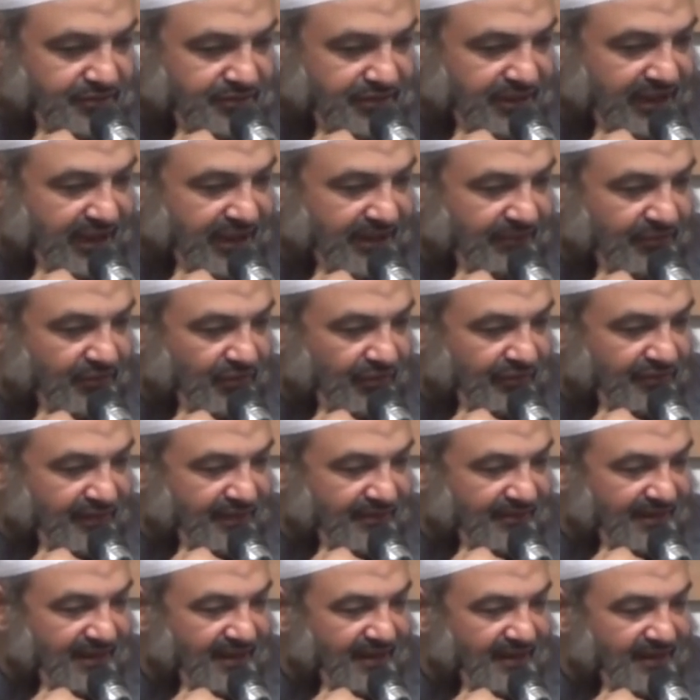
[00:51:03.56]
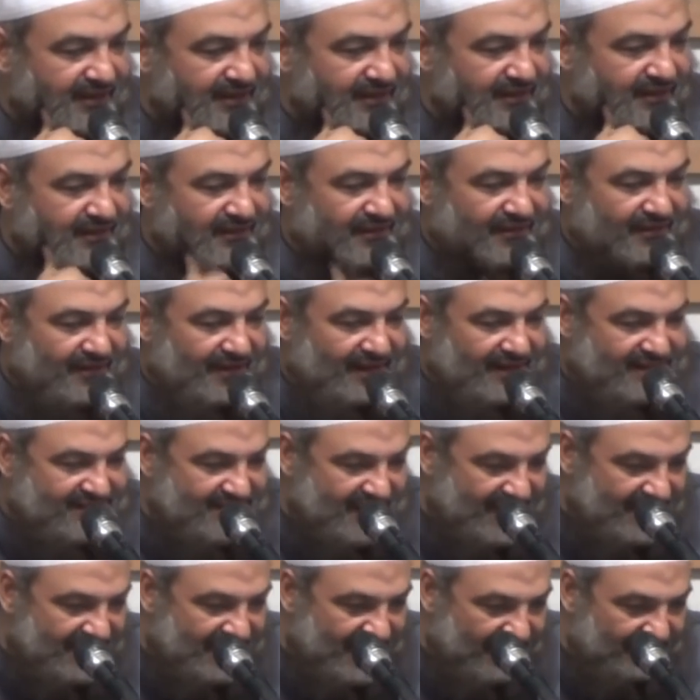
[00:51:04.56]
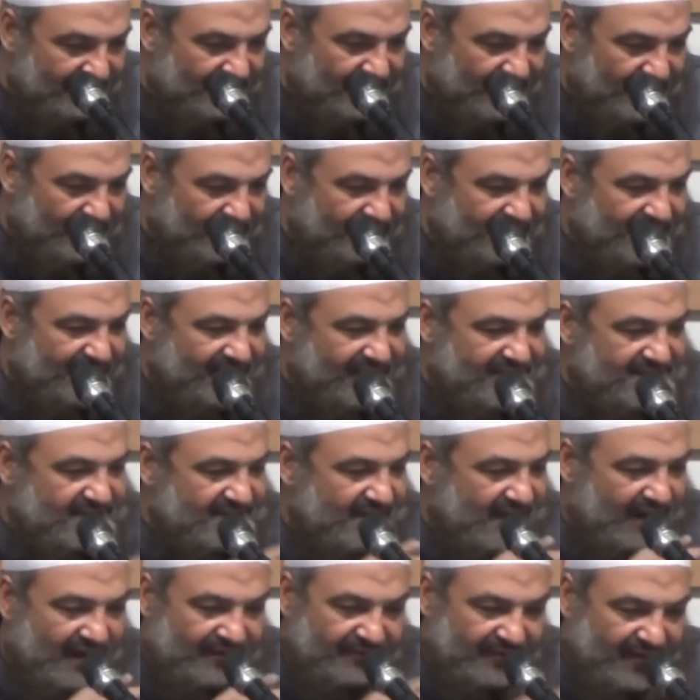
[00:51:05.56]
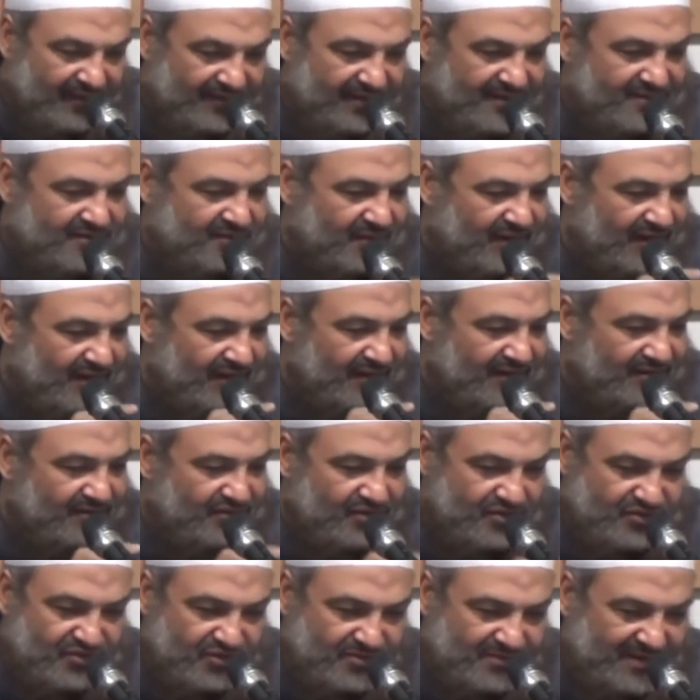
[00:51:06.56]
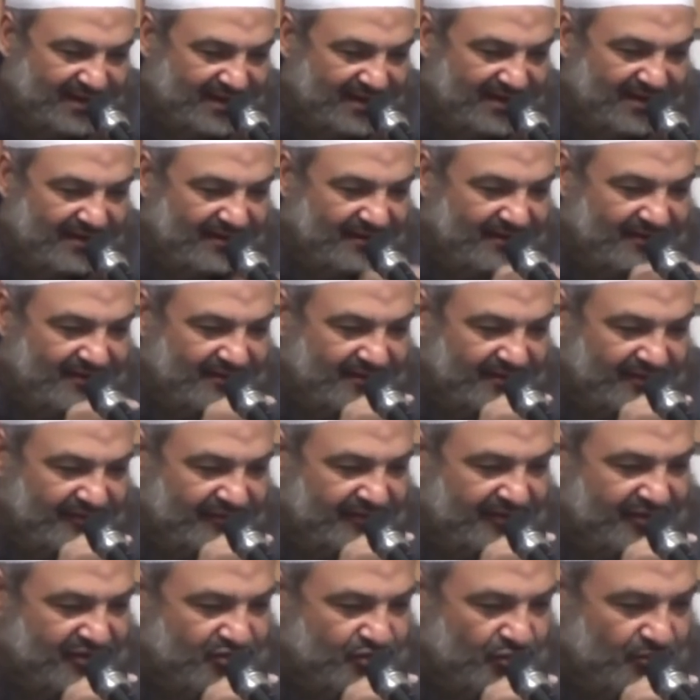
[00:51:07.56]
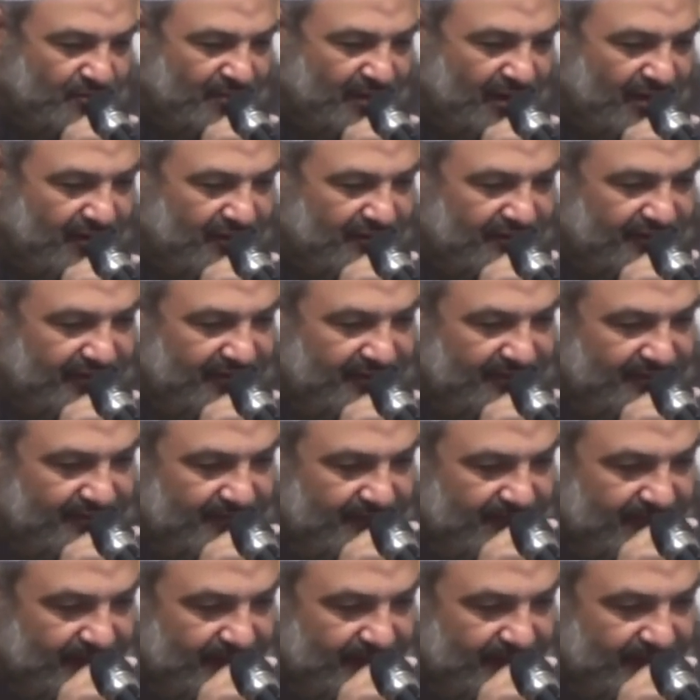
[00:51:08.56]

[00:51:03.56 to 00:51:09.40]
Shaykh Ibn Uthaymeen, he said number of things. I'm not as well, just to make it a very short biography.